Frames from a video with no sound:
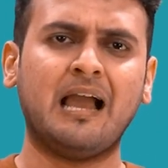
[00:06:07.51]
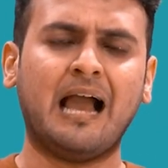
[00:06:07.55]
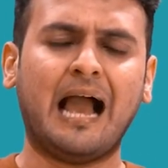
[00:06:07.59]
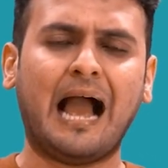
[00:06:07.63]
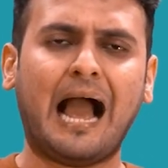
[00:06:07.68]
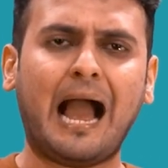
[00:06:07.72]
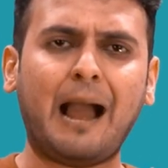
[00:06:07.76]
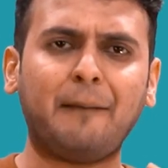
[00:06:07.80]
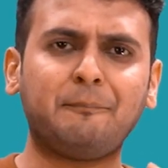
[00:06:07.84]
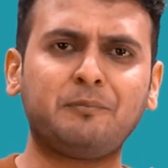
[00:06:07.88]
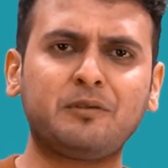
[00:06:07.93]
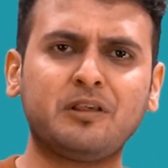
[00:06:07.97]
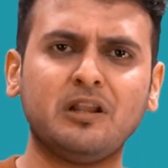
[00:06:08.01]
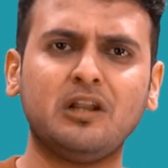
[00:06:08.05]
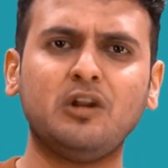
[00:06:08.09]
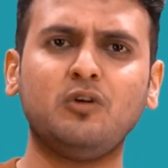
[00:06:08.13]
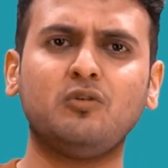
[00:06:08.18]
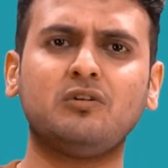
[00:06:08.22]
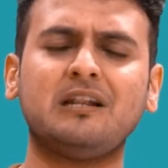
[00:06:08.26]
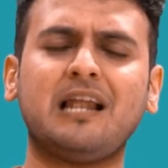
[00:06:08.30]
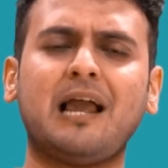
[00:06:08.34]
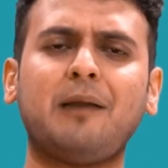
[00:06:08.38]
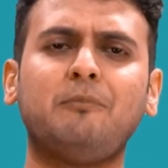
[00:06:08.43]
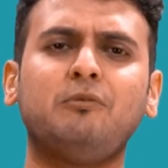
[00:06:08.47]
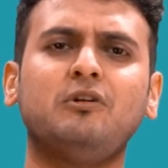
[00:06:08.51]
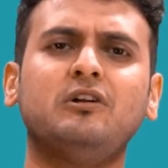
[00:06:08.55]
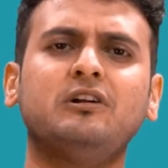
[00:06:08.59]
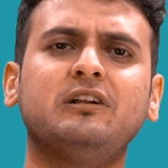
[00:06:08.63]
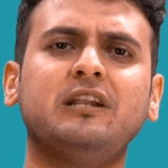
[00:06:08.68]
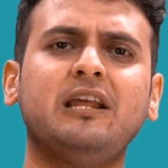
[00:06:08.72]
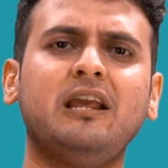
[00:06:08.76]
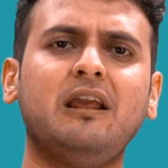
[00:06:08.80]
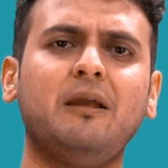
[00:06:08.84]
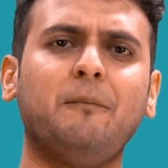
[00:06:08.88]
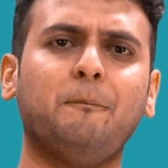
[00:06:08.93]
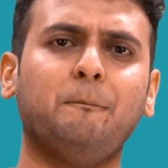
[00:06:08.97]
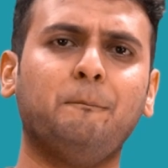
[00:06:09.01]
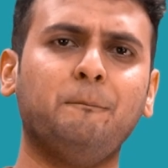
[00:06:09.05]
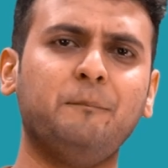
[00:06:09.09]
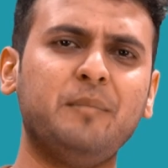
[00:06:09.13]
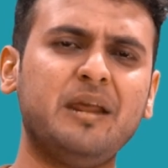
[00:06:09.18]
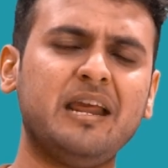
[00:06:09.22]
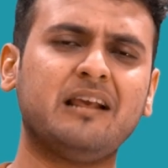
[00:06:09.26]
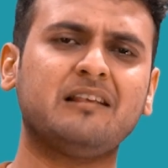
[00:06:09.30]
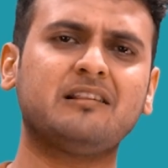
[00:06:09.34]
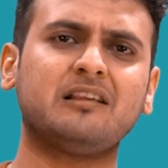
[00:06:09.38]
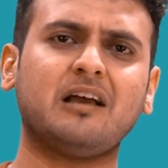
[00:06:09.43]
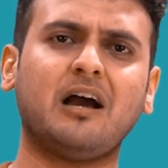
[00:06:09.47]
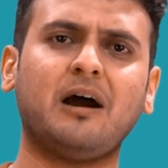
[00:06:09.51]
Absolute liability makes